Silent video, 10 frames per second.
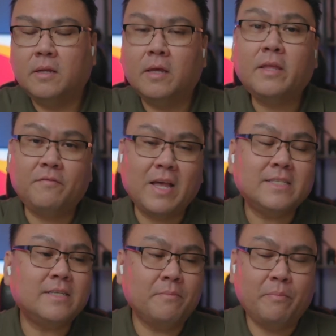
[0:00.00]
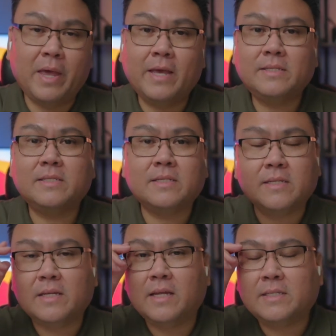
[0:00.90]
And they've got some bass.
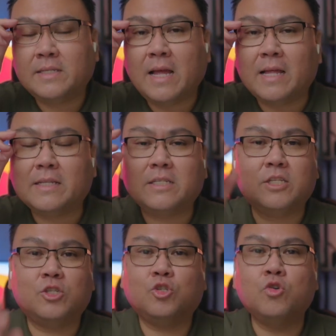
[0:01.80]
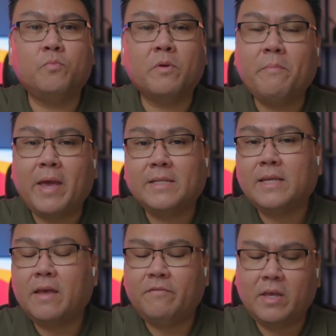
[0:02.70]
It's not super bass
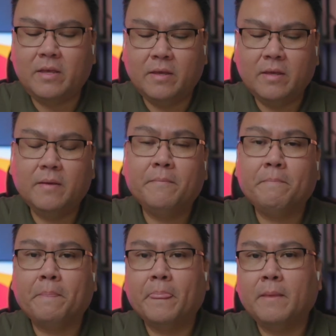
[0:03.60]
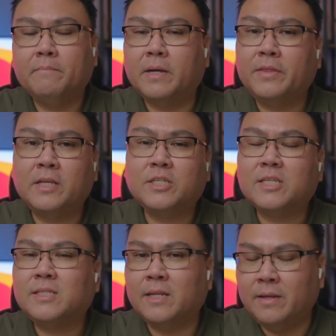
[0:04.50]
heavy, but I think
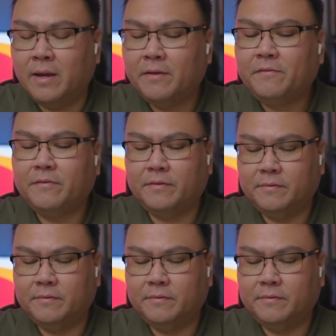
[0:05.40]
just enough.